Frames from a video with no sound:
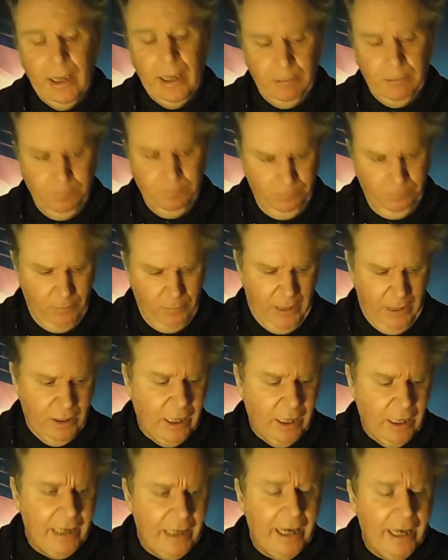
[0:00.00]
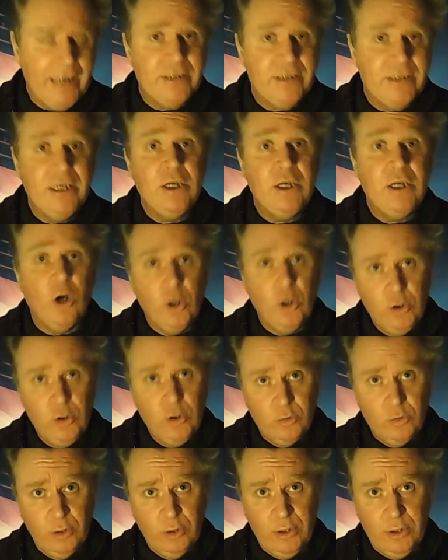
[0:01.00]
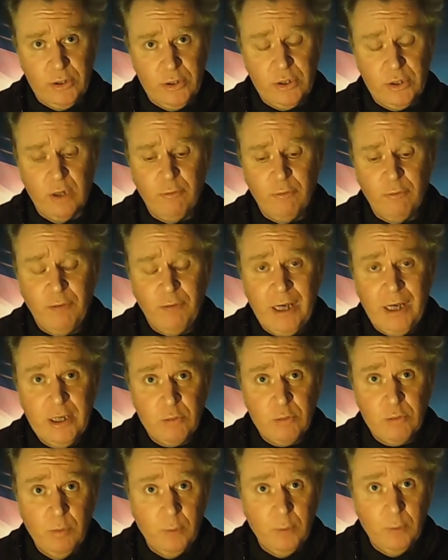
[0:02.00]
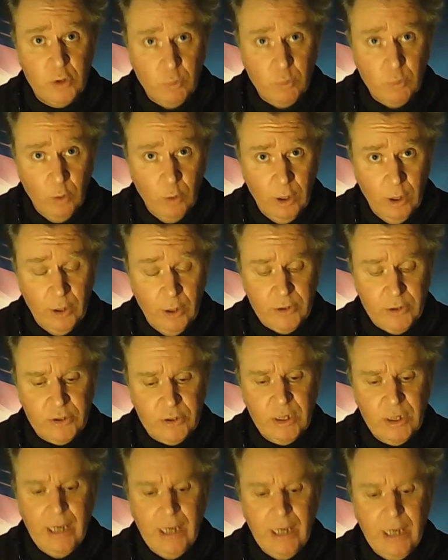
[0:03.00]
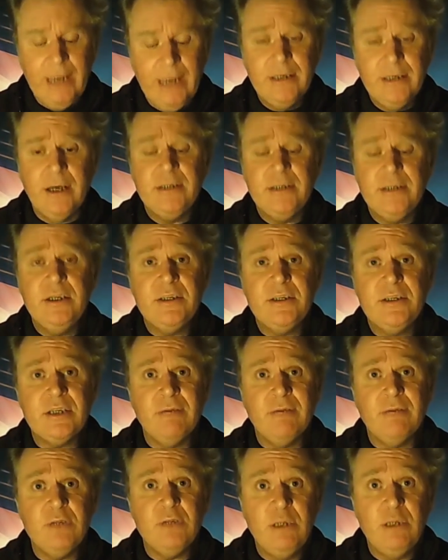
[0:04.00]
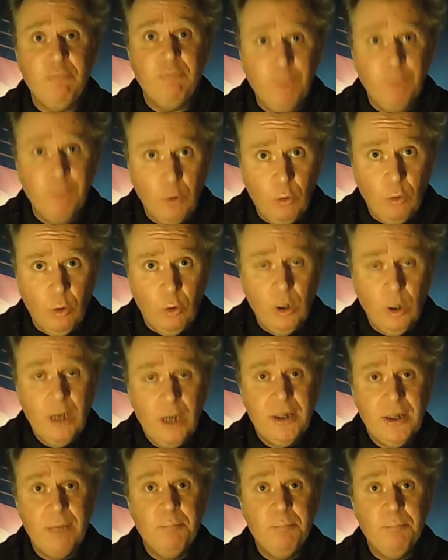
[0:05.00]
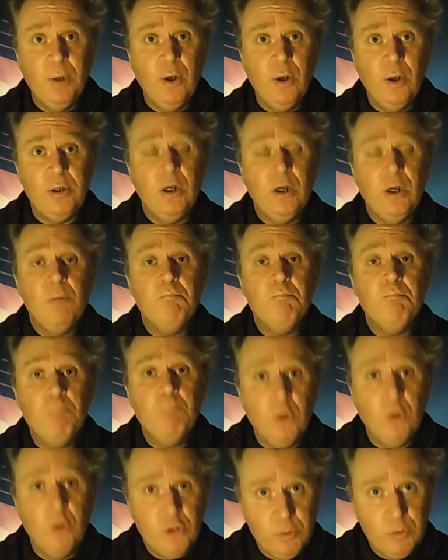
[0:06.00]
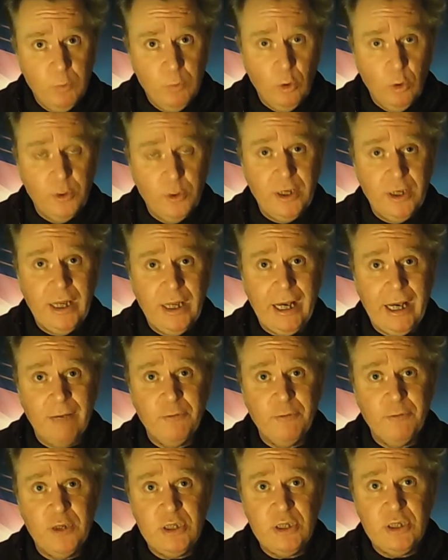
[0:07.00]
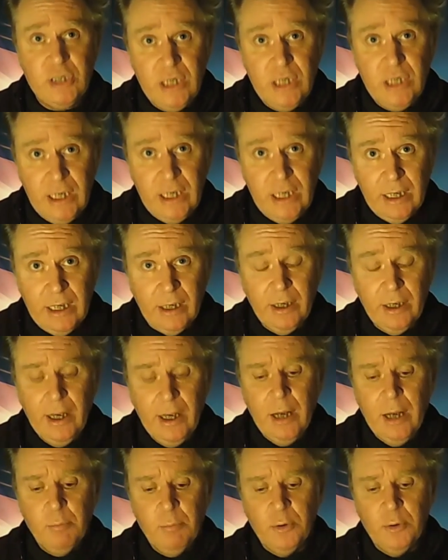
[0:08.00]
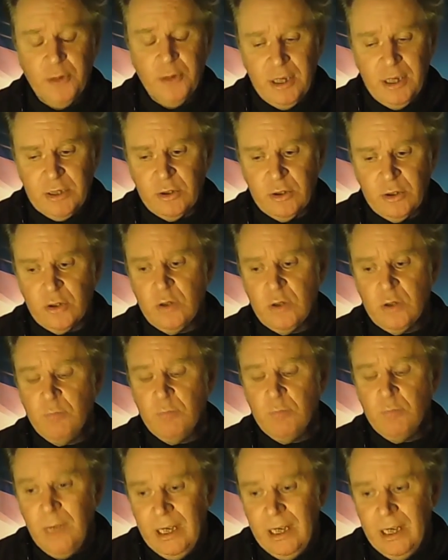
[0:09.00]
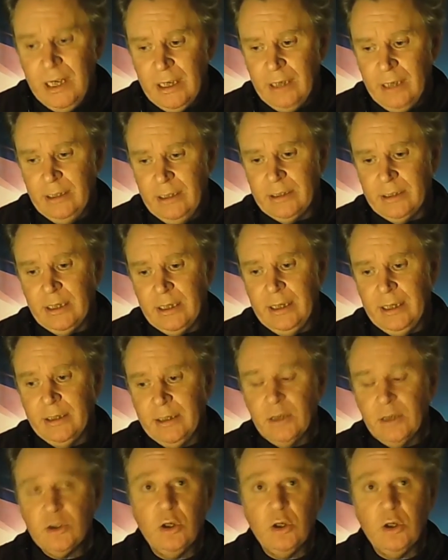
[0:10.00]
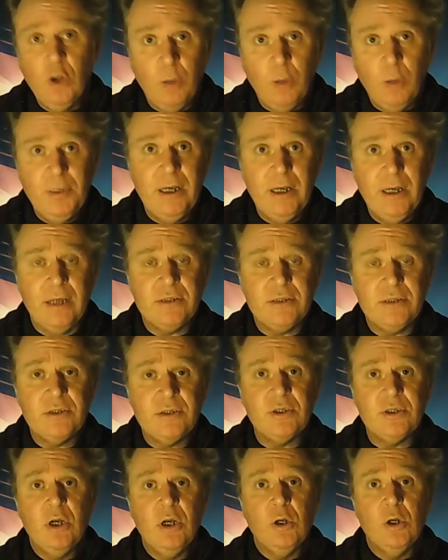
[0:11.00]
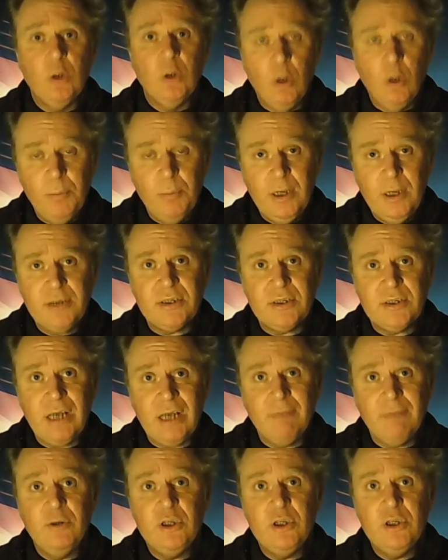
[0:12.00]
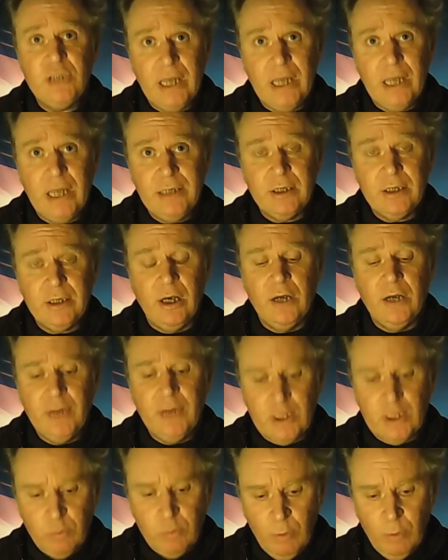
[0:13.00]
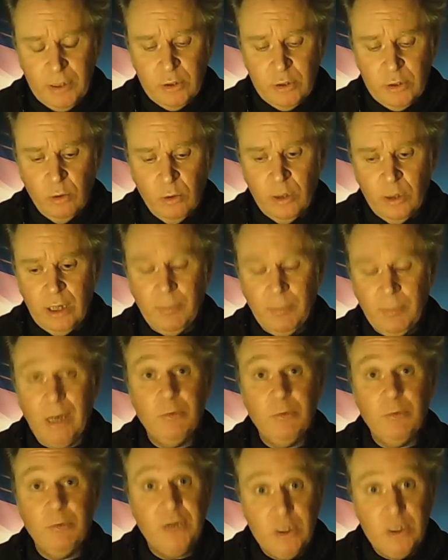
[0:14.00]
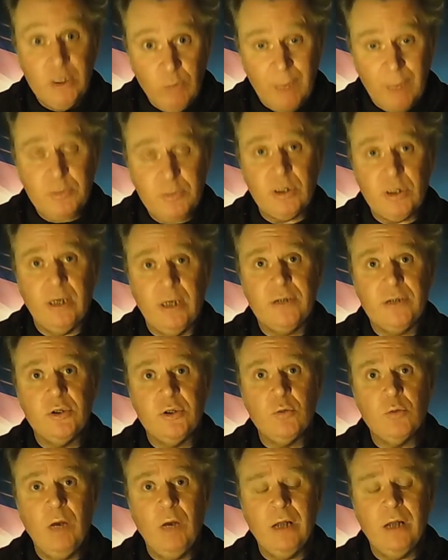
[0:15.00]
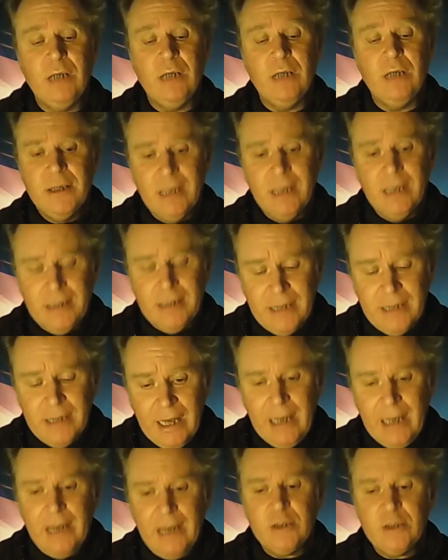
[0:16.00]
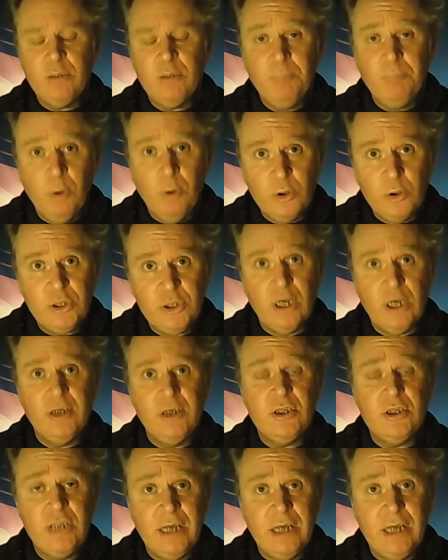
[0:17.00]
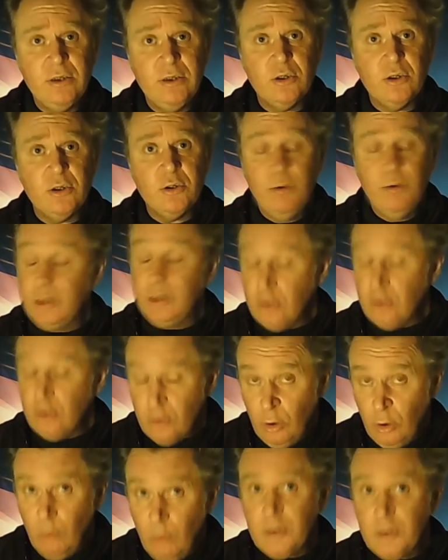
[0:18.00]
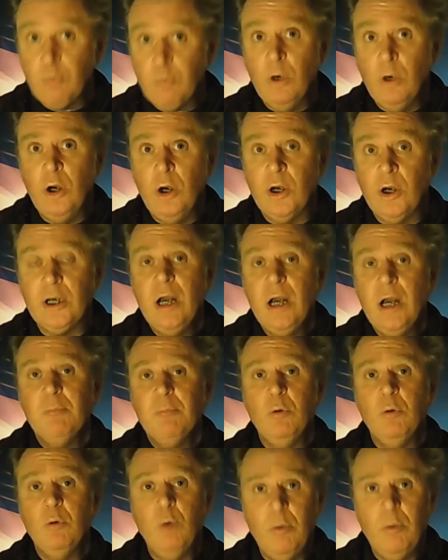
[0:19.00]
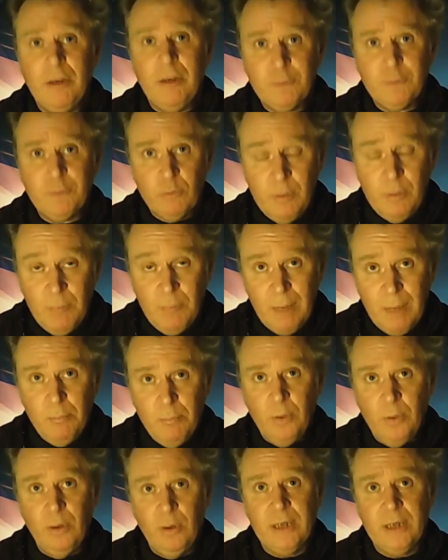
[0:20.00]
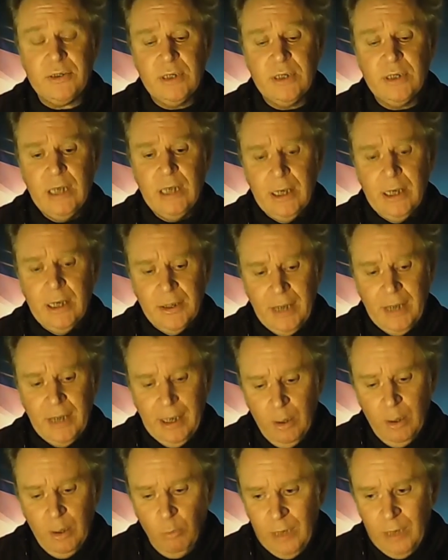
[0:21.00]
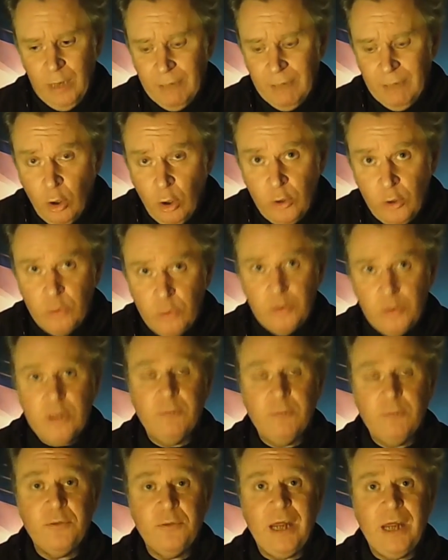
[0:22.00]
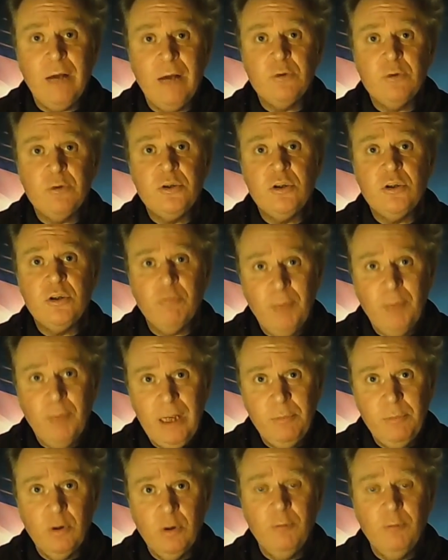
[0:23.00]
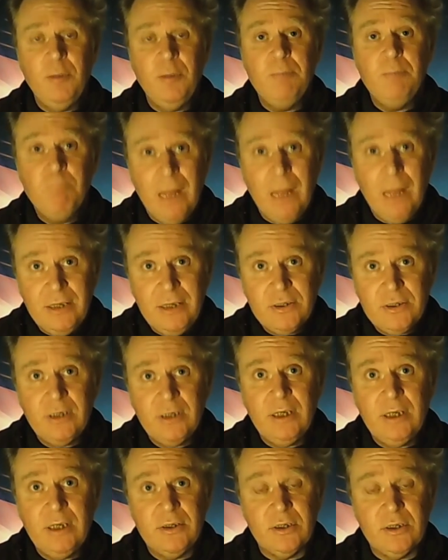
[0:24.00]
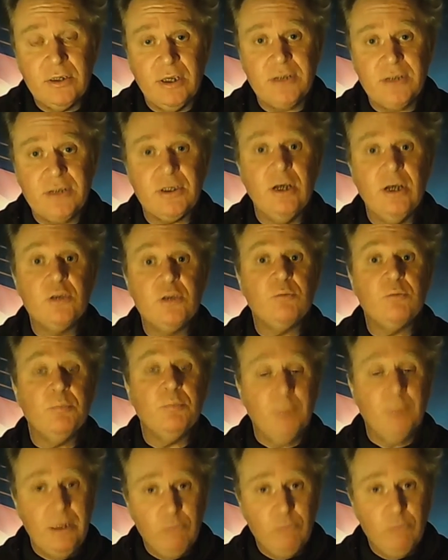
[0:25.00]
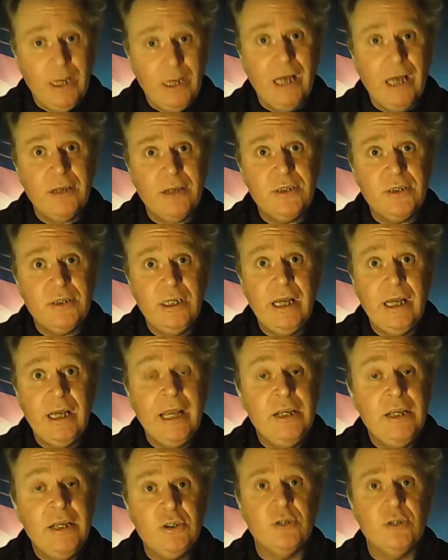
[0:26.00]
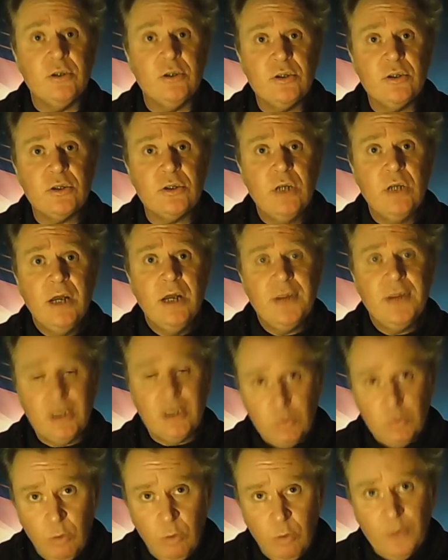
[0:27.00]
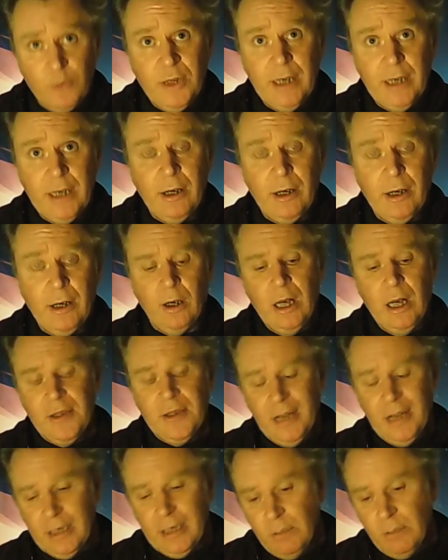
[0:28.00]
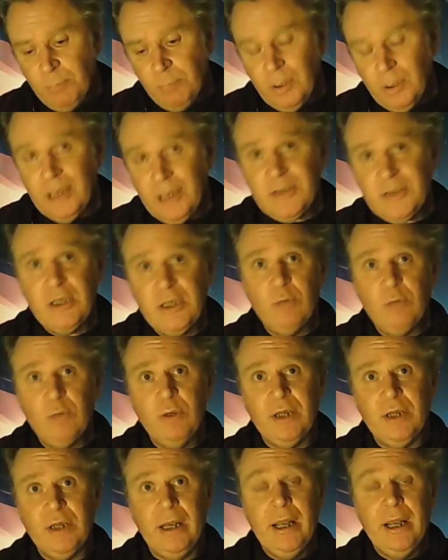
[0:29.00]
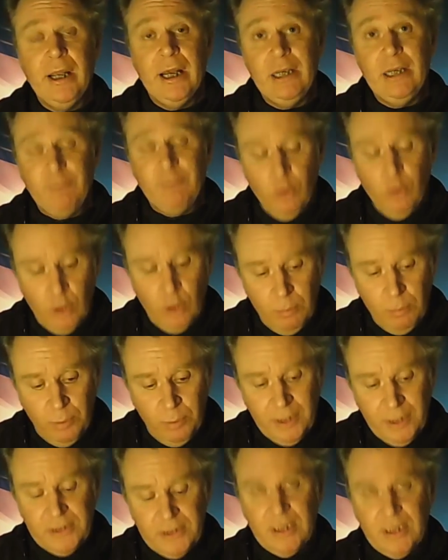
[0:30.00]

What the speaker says: In the late 1800s, the fires were much worse. In 1974, they burnt much more than they have this year. But this doesn't mean anything to lobbyists. Lobbyists have an agenda, and that's what we're talking about with these websites as well. They're there to push an agenda through. It doesn't always work, but what we have to remember is that we have hundreds of thousands of people who have been mentored into this as, in reality, agents. That's what they are. They're complicit with it. And if you're complicit with